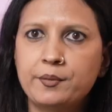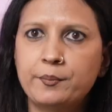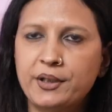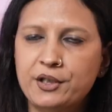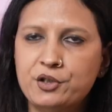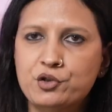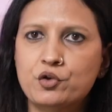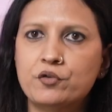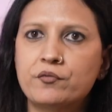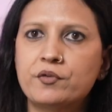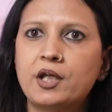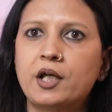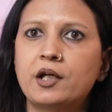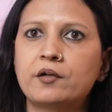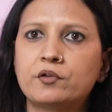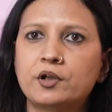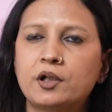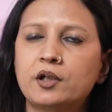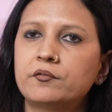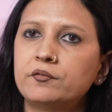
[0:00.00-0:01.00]
make sure we
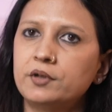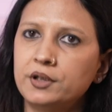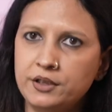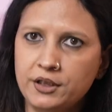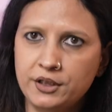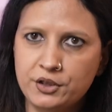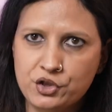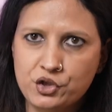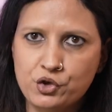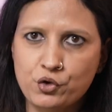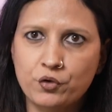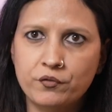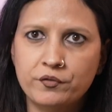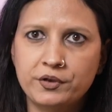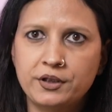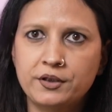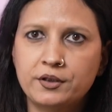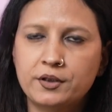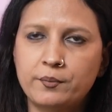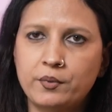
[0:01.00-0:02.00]
have a convenience store
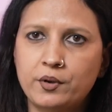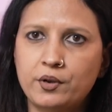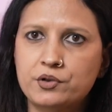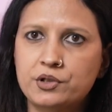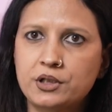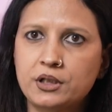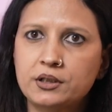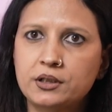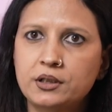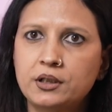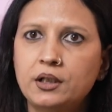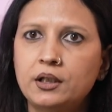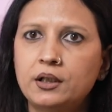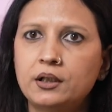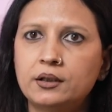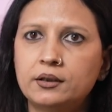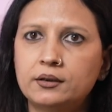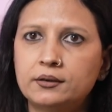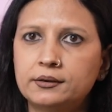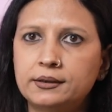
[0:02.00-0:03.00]
within the project.
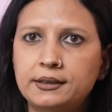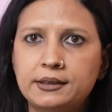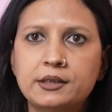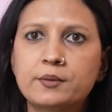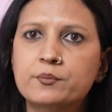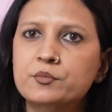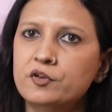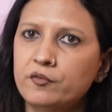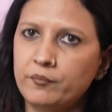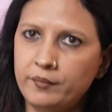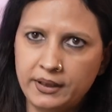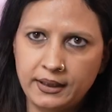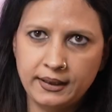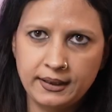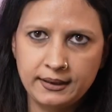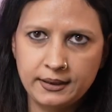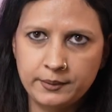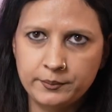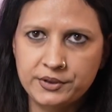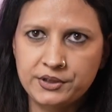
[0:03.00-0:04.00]
In terms of
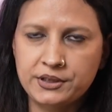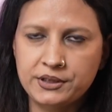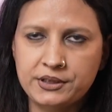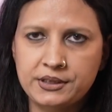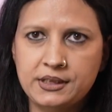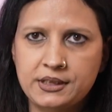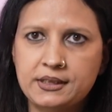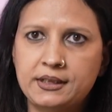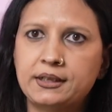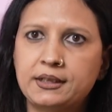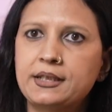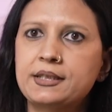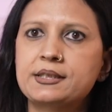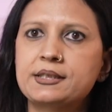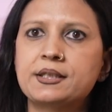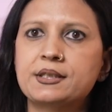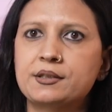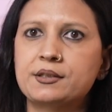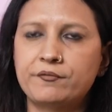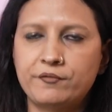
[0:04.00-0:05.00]
medical emergencies, at least
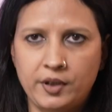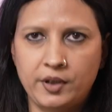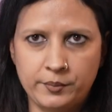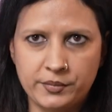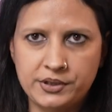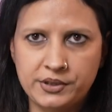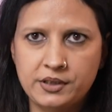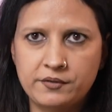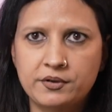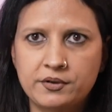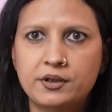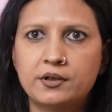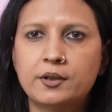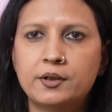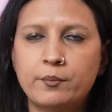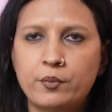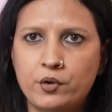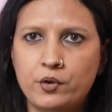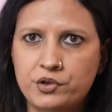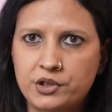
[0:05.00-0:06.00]
there's a pharmacy within
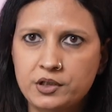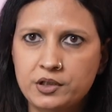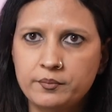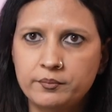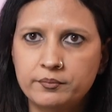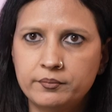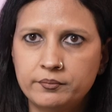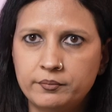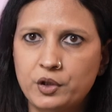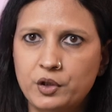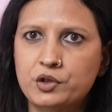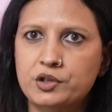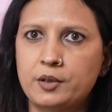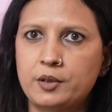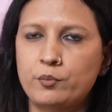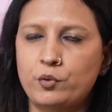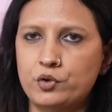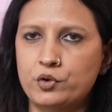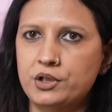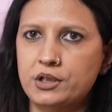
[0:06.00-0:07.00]
the project, because
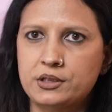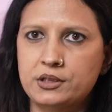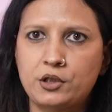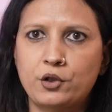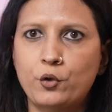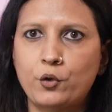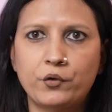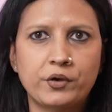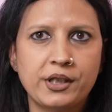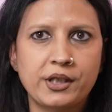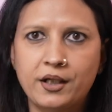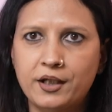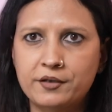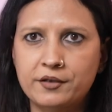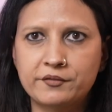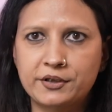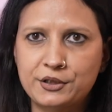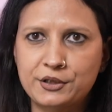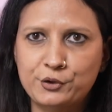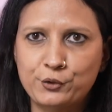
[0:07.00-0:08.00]
our projects are on the
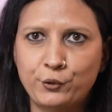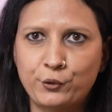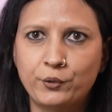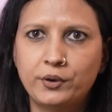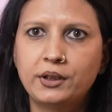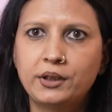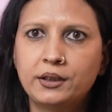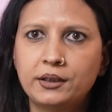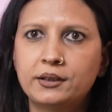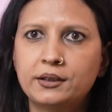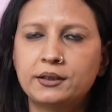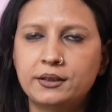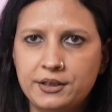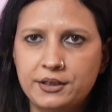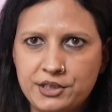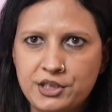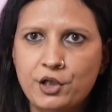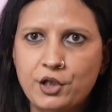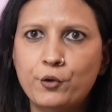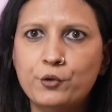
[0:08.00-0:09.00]
highway, so
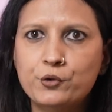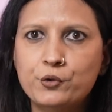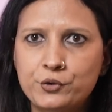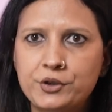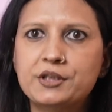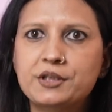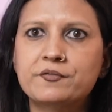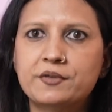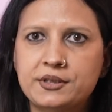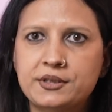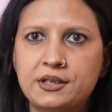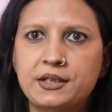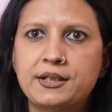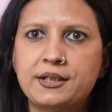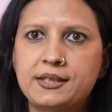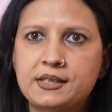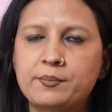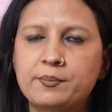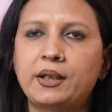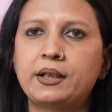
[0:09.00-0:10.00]
reaching out to these
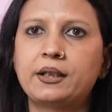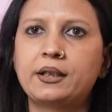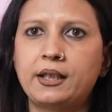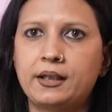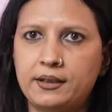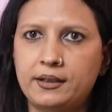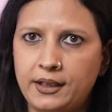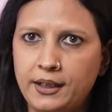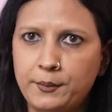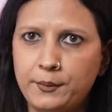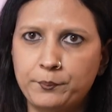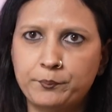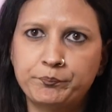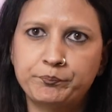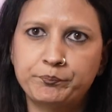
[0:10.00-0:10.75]
facilities might take time.